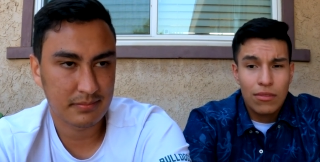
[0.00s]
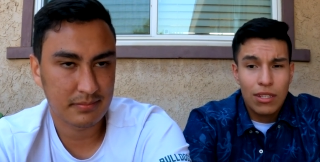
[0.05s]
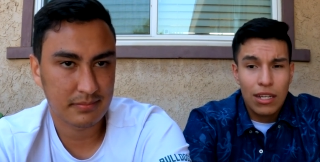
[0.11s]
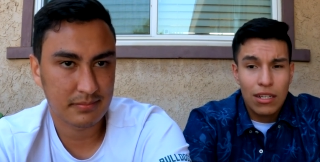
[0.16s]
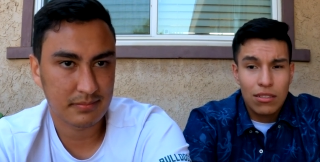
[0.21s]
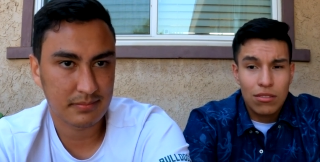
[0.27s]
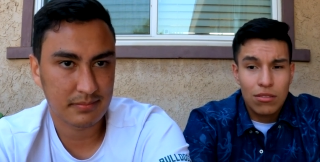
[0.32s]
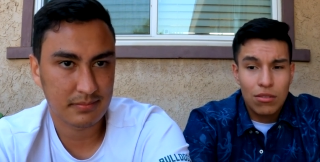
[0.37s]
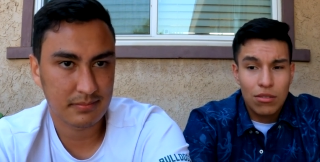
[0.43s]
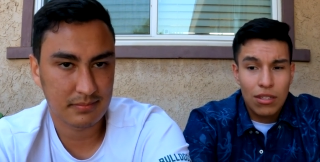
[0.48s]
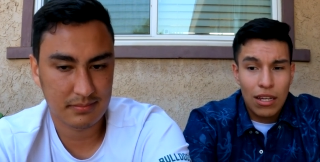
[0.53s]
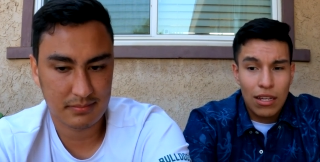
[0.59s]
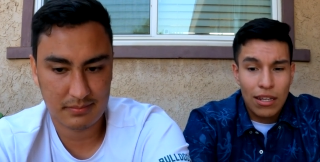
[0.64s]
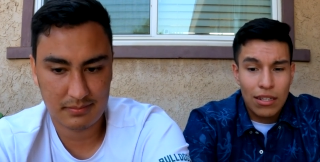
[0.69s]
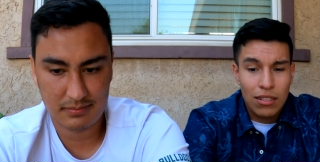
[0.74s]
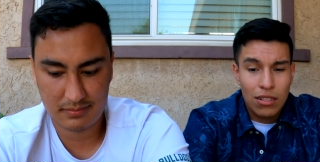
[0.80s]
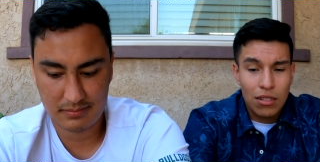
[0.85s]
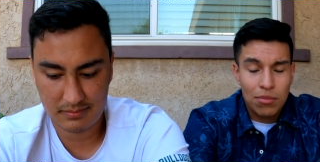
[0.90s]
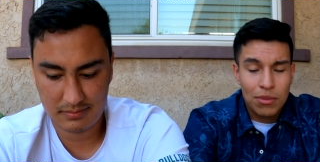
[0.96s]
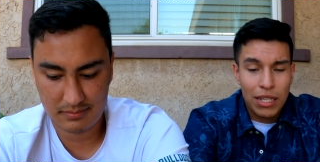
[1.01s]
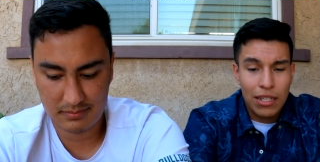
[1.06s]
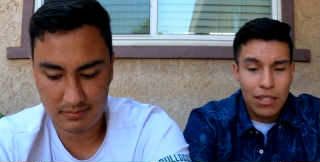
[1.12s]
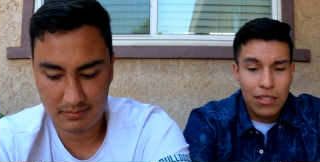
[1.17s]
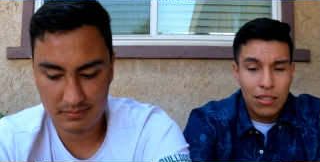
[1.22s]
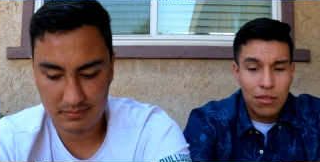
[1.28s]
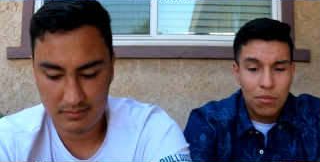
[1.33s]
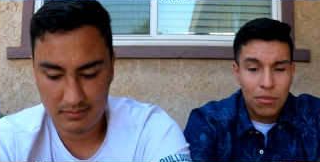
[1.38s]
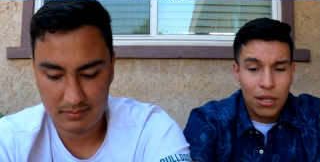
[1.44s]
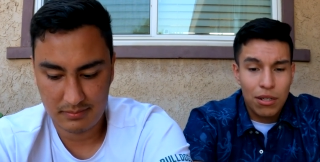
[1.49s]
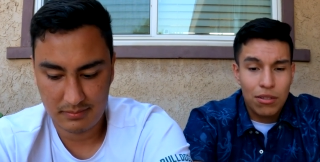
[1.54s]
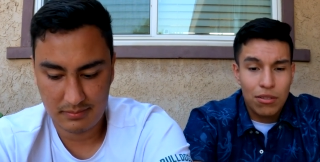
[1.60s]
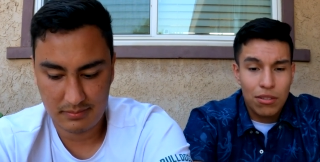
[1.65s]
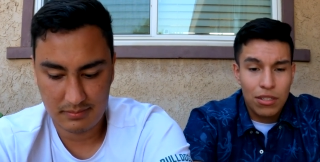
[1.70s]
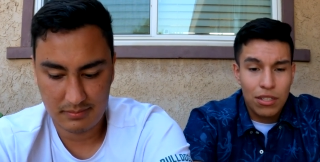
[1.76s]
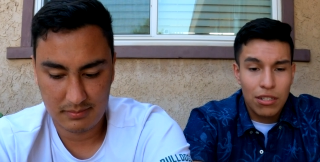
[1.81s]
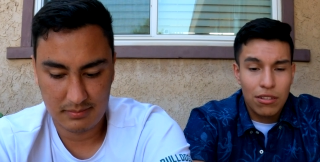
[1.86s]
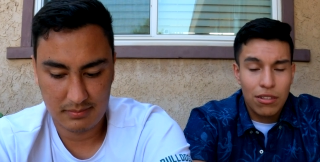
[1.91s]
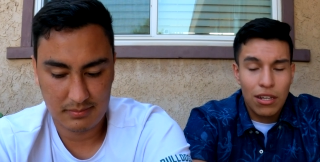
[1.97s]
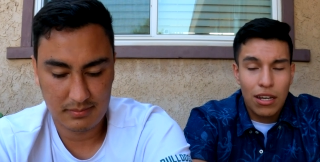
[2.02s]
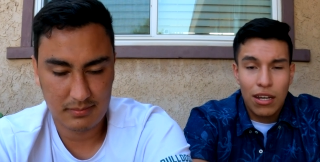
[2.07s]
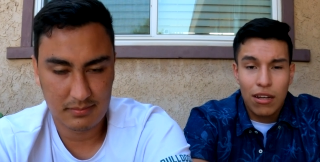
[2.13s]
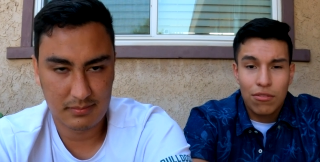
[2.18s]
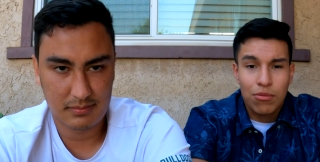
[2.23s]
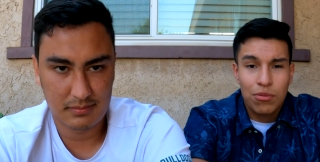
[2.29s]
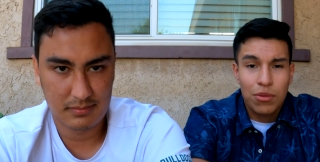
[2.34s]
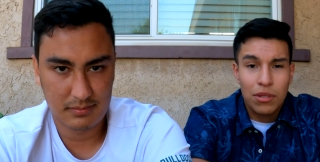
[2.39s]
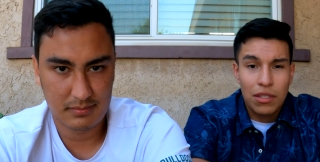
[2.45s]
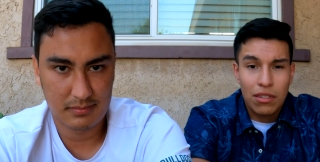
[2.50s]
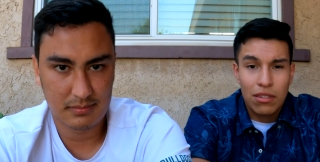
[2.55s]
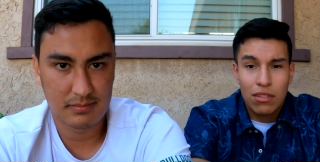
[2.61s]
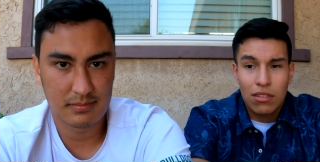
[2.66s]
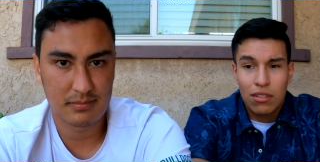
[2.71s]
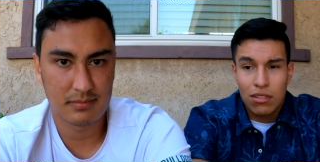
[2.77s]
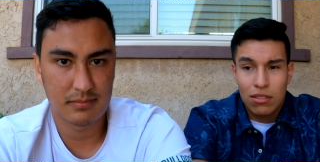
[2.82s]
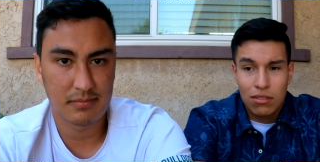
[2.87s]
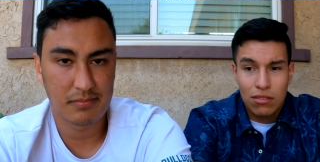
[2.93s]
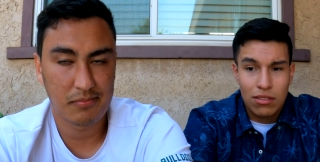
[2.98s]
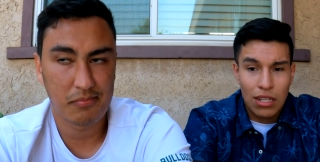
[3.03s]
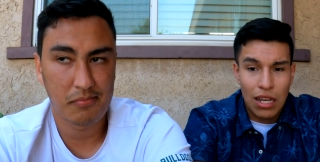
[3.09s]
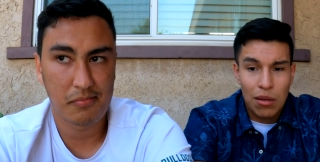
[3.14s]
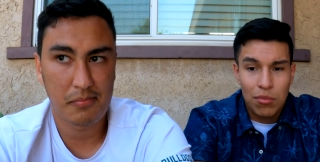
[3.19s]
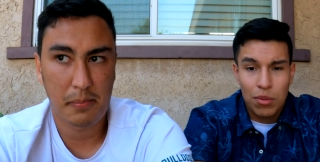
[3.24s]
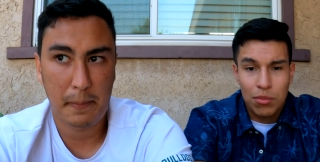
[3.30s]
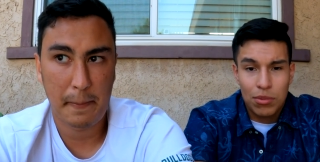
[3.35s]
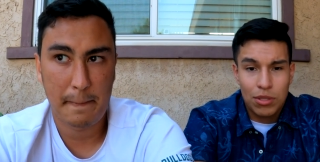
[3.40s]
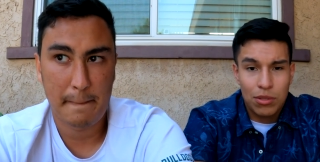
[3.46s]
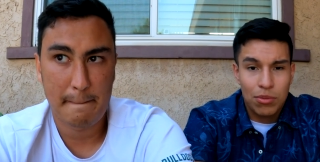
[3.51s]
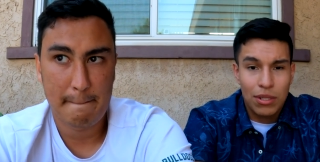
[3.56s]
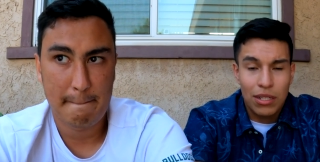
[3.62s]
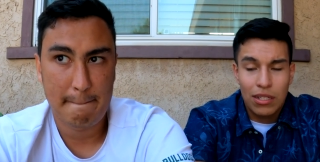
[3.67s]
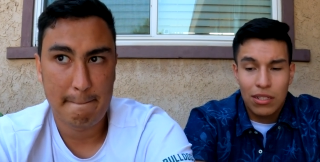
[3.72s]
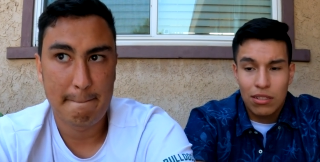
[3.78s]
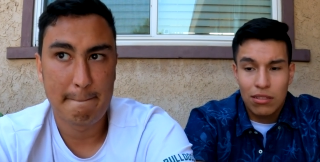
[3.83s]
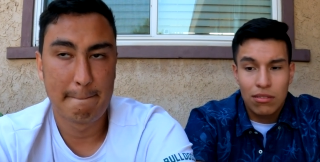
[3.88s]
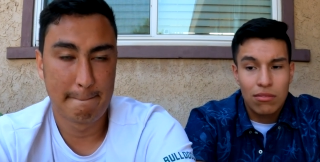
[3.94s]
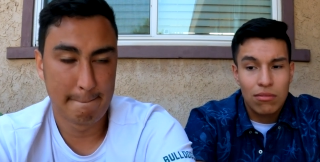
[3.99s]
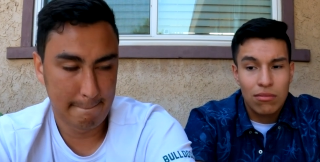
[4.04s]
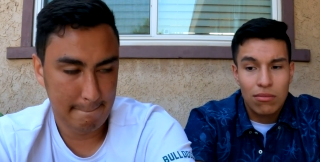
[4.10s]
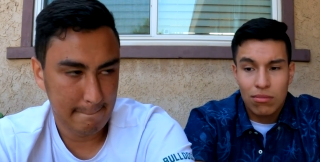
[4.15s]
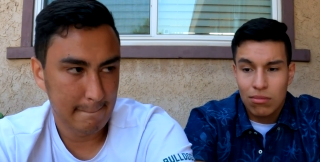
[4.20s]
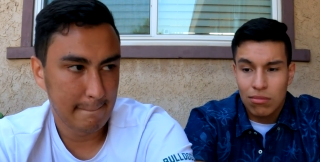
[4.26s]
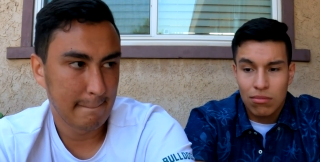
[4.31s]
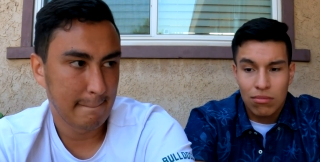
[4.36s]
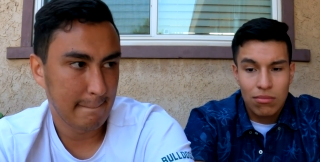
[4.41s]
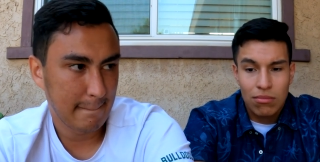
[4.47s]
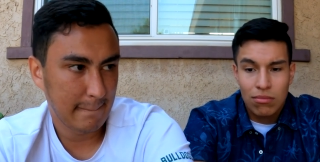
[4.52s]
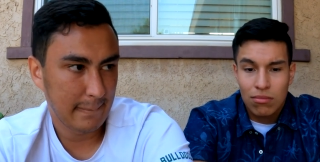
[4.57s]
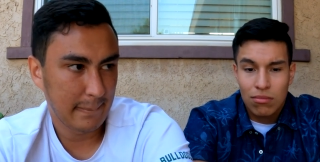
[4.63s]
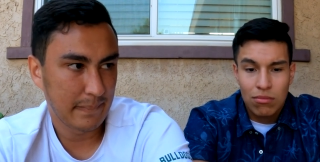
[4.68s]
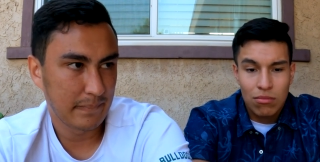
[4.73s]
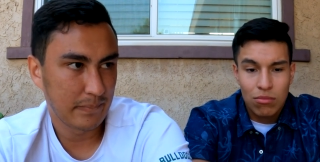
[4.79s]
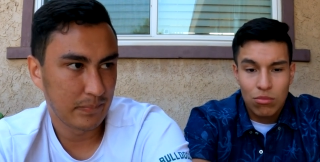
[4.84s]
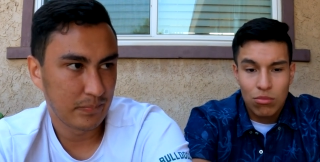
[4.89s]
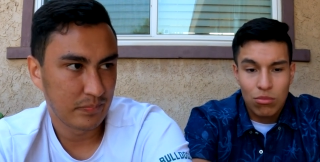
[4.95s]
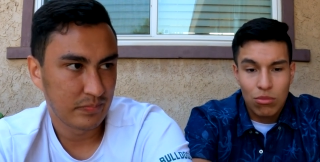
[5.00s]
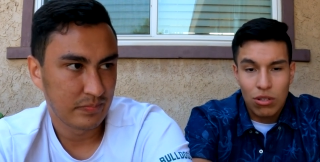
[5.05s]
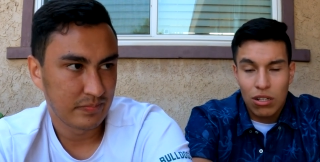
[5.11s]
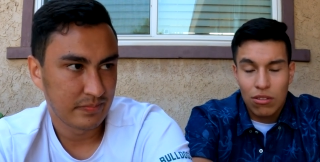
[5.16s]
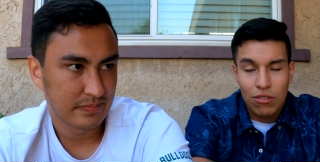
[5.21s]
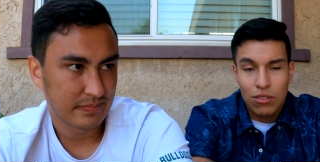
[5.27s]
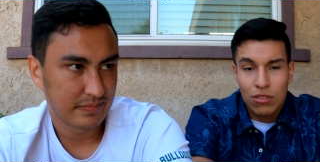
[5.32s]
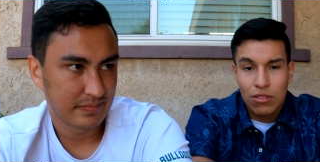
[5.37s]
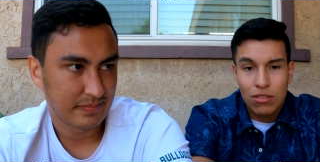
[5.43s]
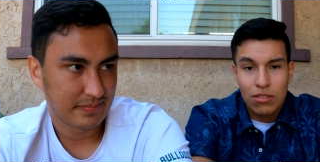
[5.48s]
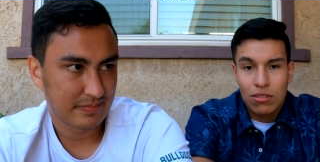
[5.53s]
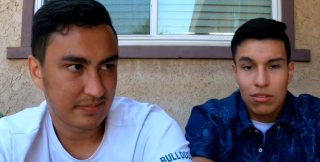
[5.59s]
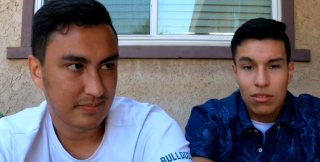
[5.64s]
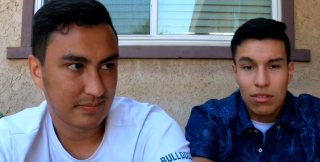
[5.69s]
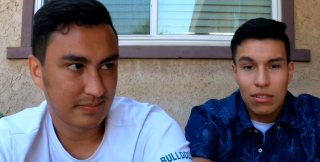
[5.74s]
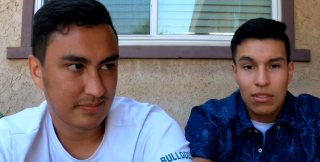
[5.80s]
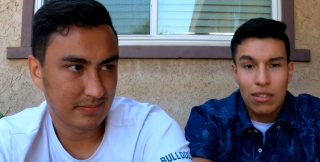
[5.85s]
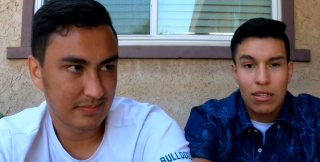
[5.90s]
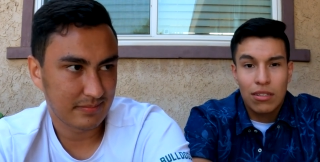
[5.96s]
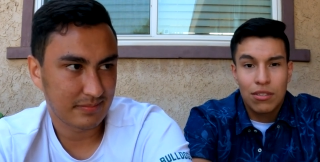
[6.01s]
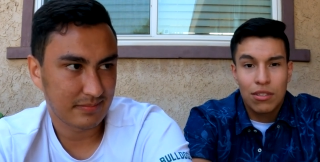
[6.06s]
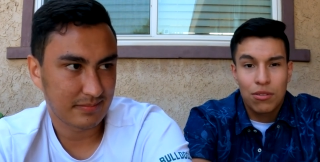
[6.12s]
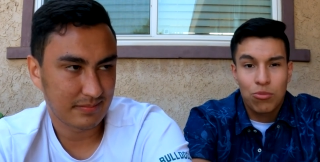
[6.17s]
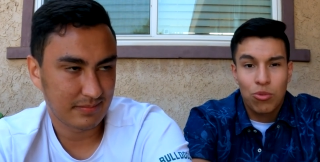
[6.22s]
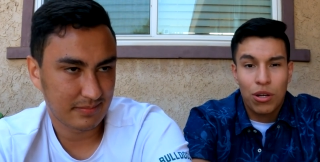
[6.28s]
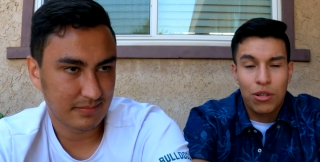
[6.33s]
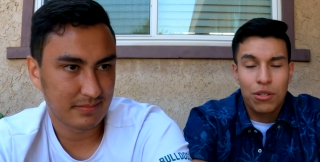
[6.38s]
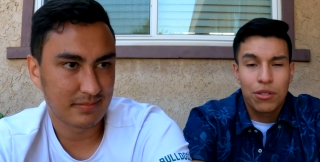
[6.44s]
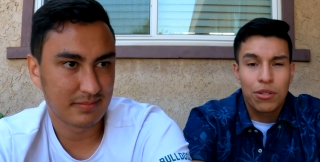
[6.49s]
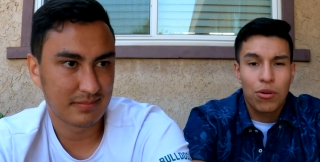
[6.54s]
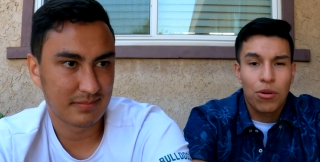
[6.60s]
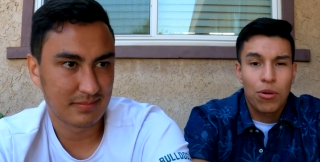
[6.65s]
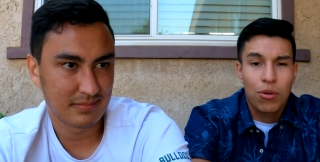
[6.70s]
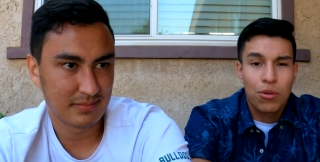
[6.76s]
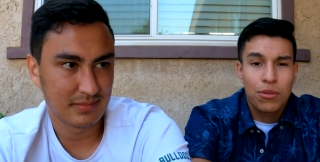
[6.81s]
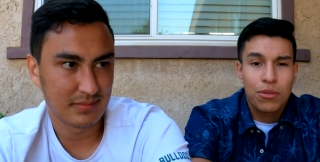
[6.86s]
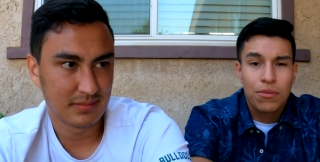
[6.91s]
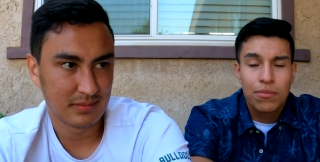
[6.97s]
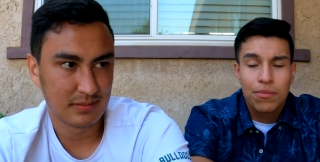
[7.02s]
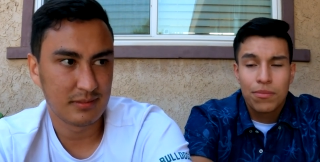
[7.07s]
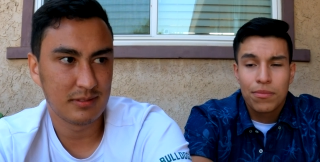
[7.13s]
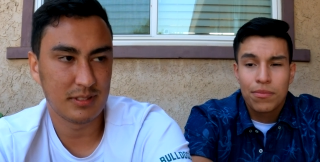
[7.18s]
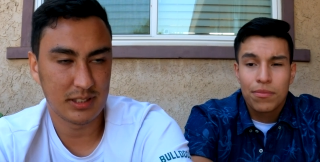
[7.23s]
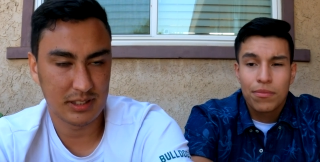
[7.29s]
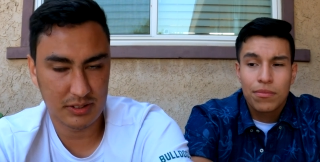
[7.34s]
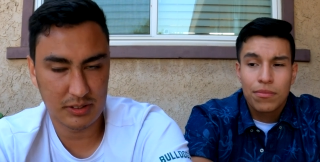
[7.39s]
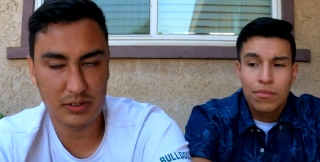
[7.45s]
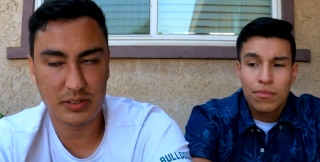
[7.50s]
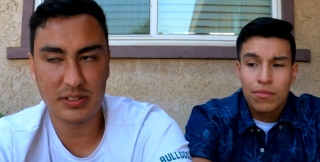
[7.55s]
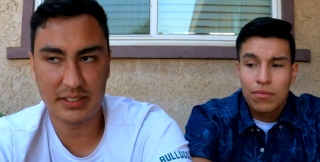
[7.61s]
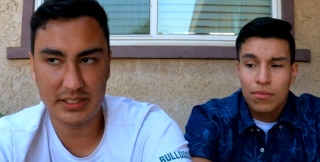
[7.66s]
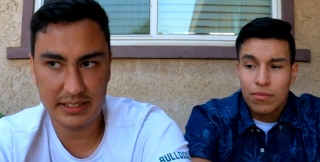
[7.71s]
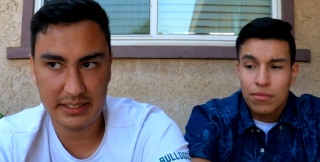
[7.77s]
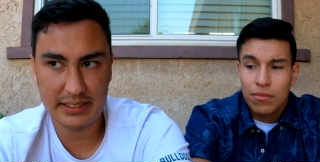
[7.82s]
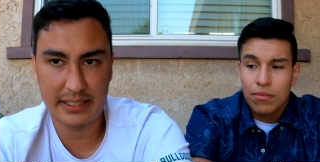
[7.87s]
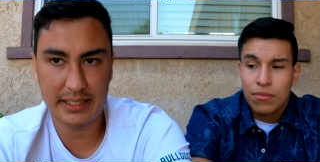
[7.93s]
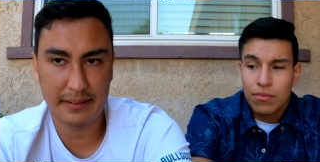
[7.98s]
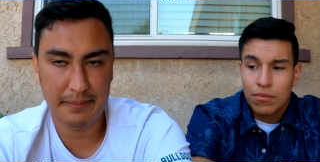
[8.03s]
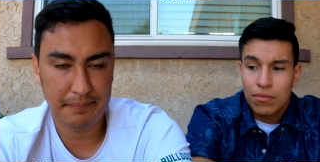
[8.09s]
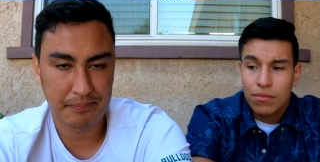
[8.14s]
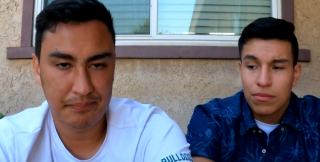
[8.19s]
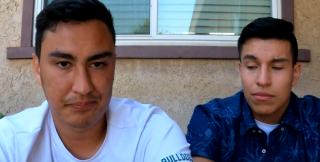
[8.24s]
Speaker 1: yeah, so that ended up taking about a year and a half with the time in between, whatever, just in your while you're in hold. Holding, yeah.